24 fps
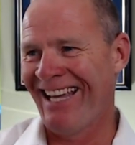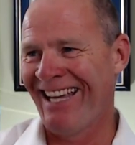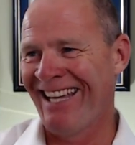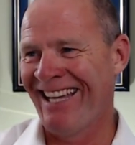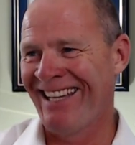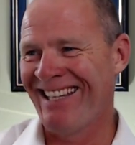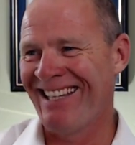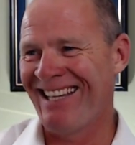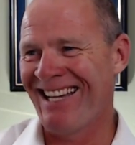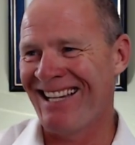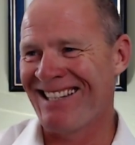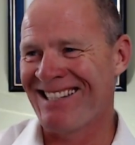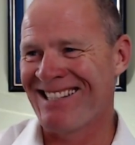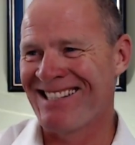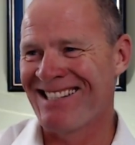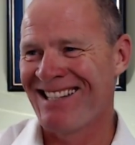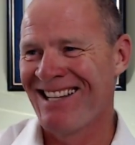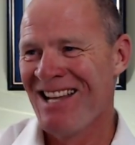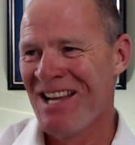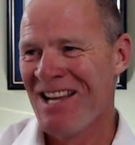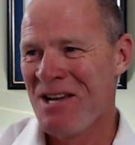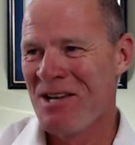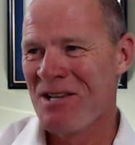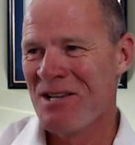Yes,
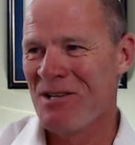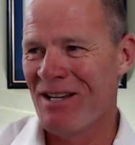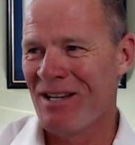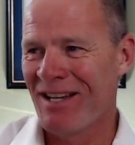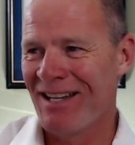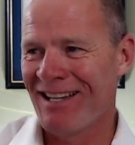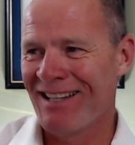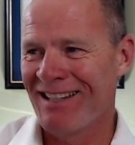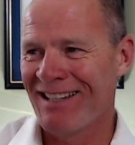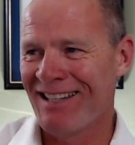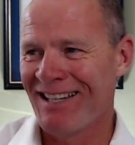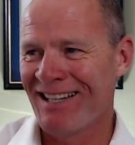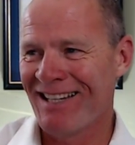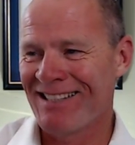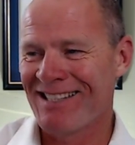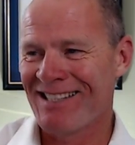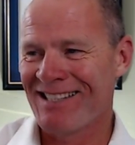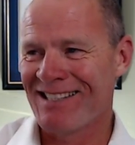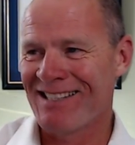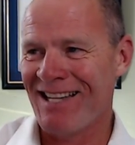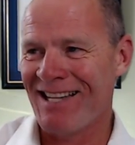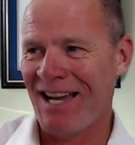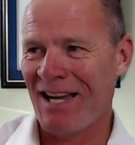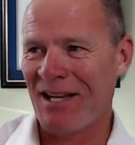no, that's
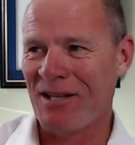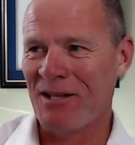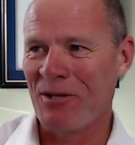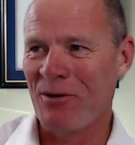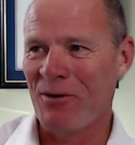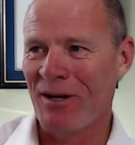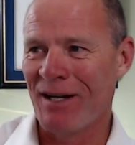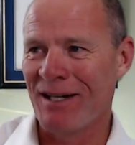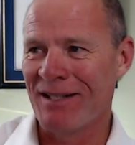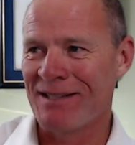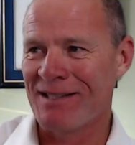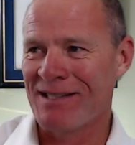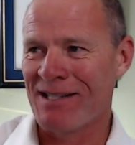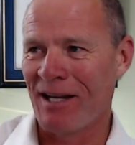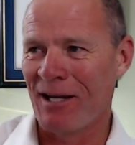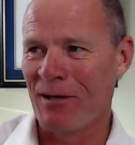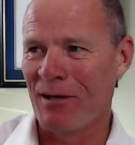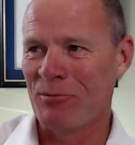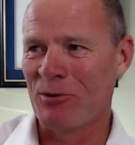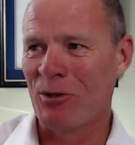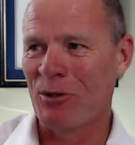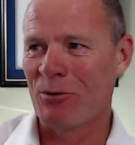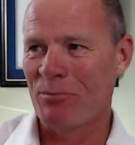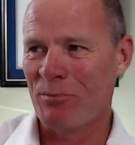exactly right, Sam.
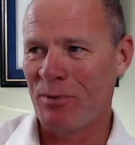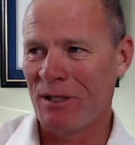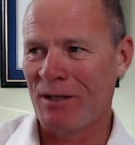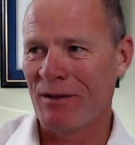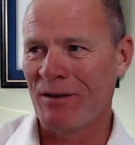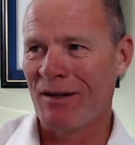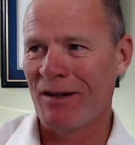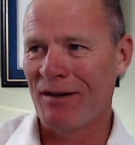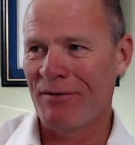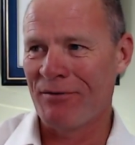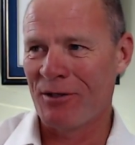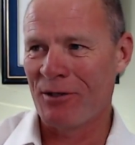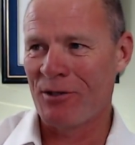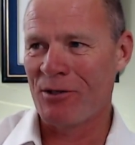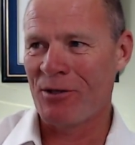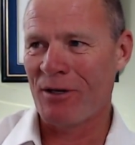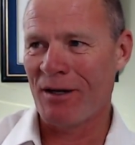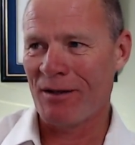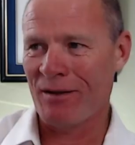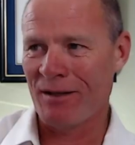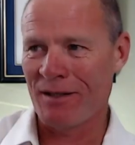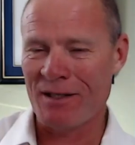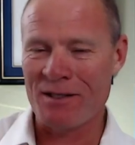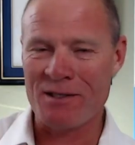Don't peel off the
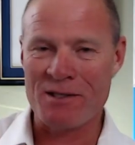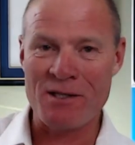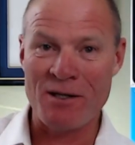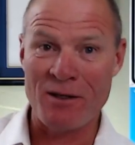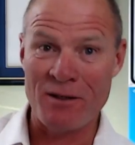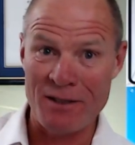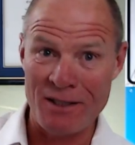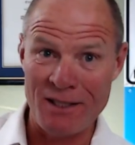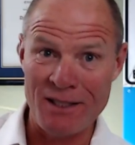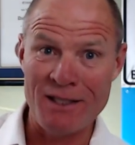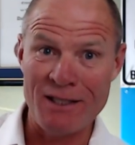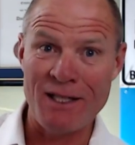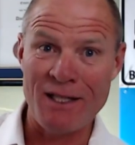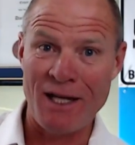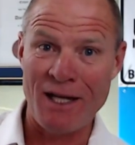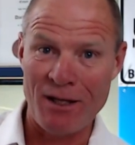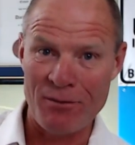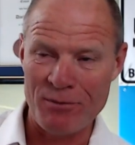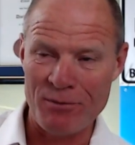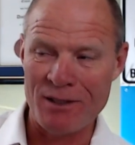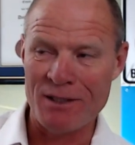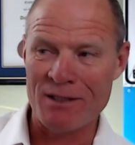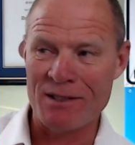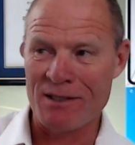truck like a sardine can,
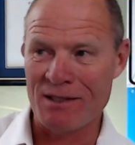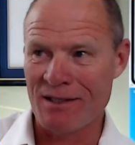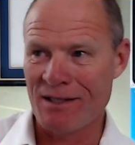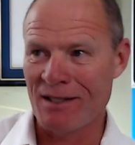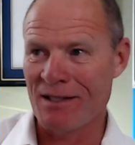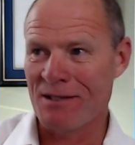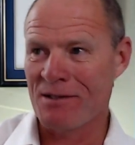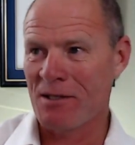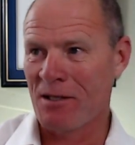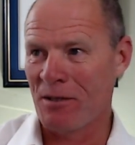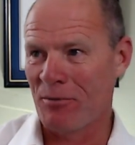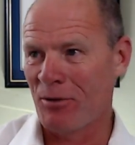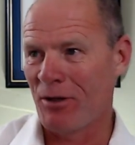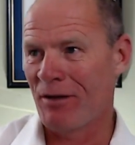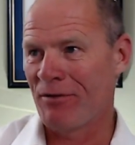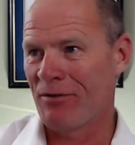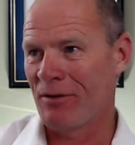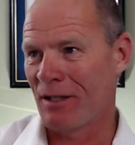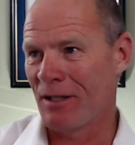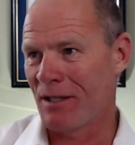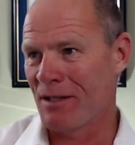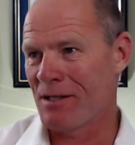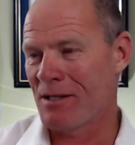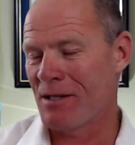because it does come off
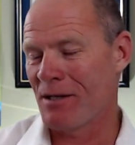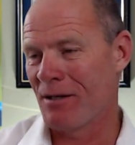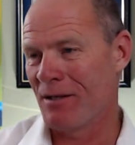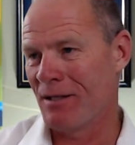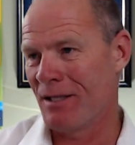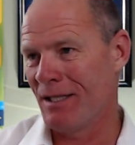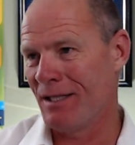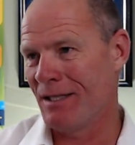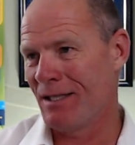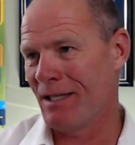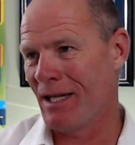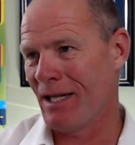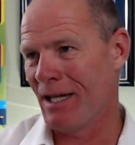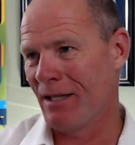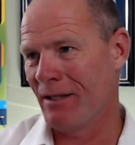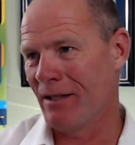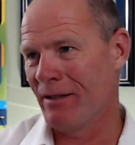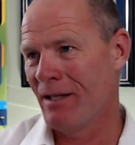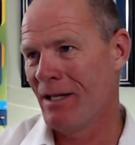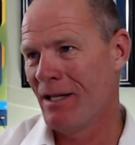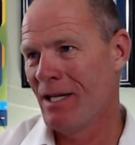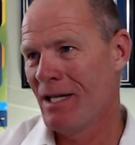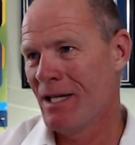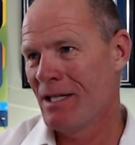like a sardine can.
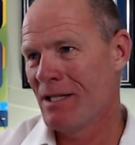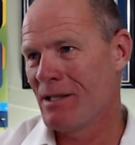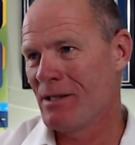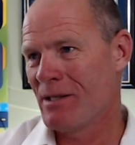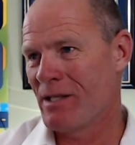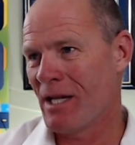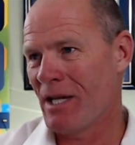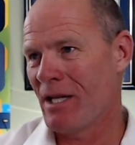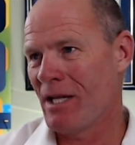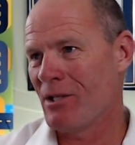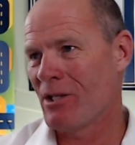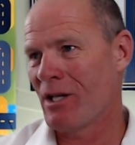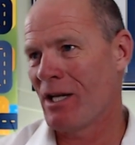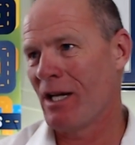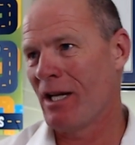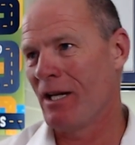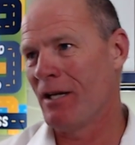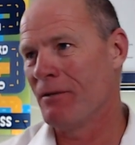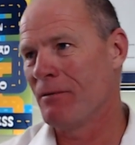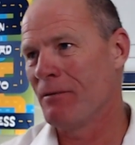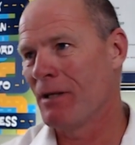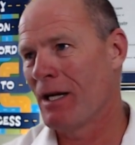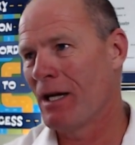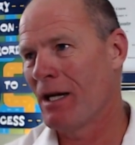
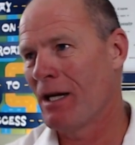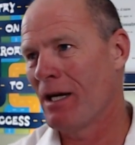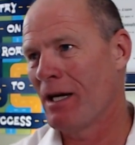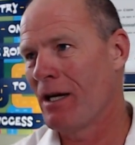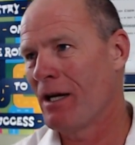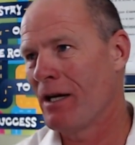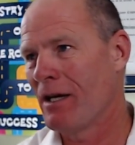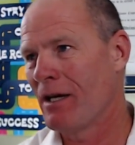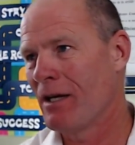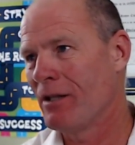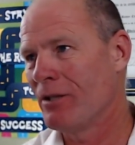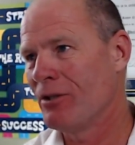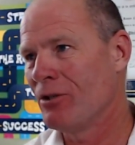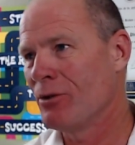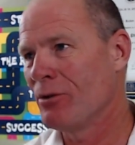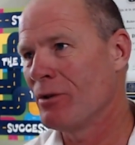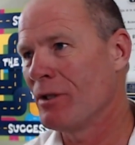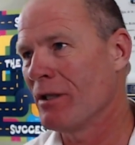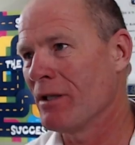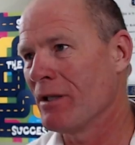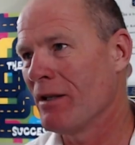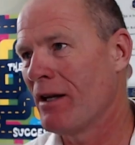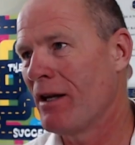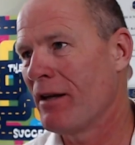ZJ, doing
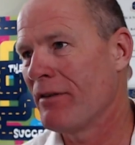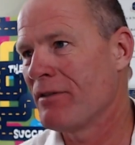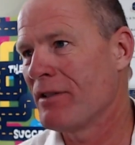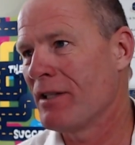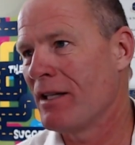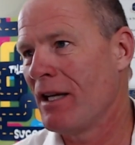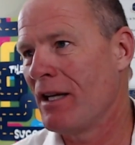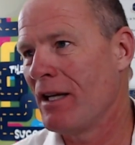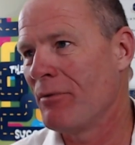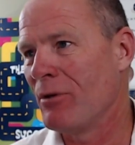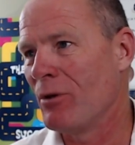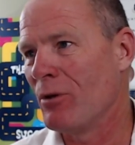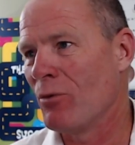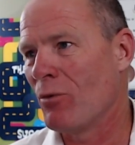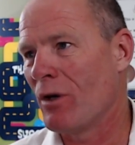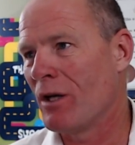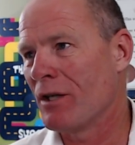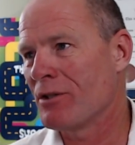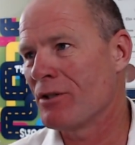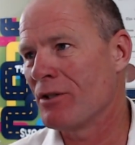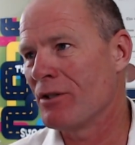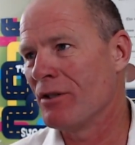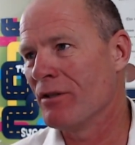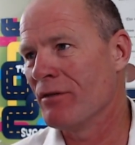a live today. I've been
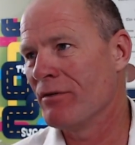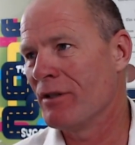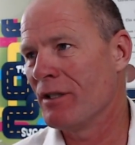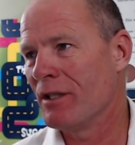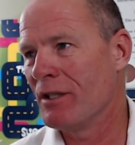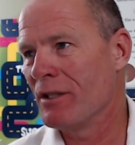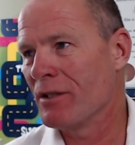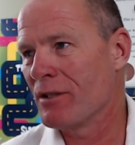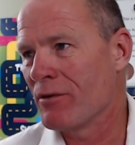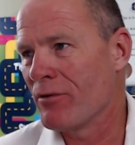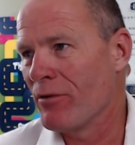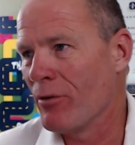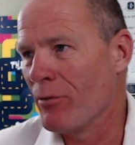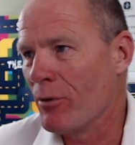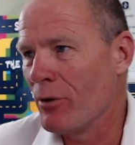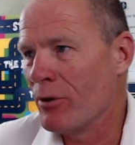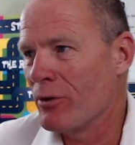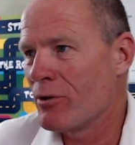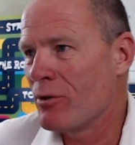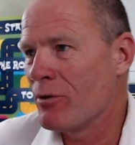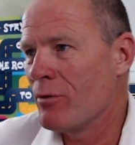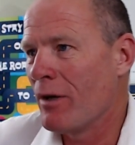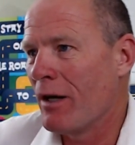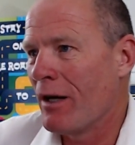watching your videos for about
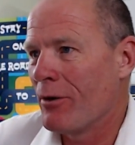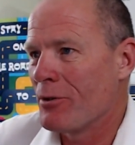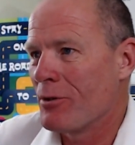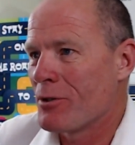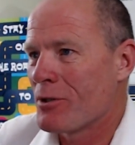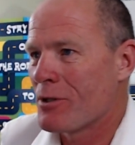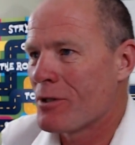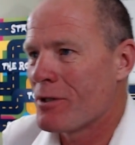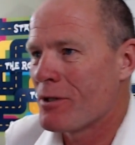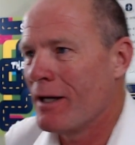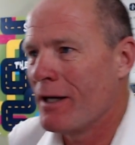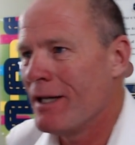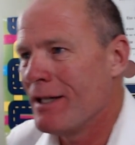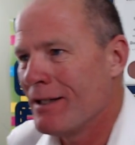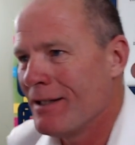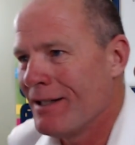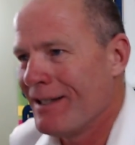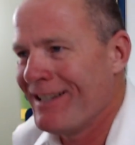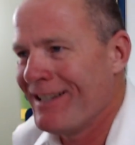2 hours straight.